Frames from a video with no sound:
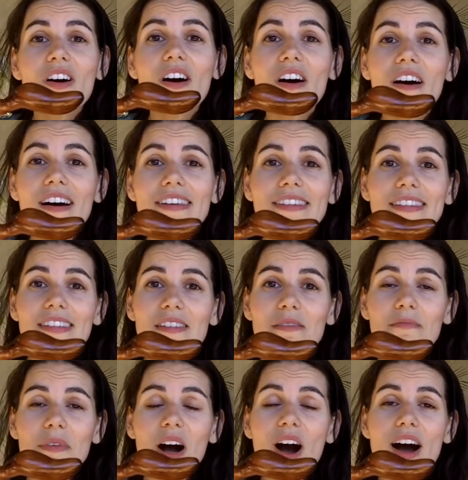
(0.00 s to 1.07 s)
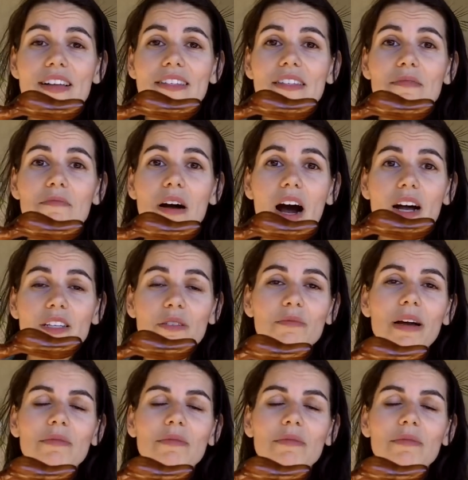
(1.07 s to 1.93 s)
awesome, awesome, awesome.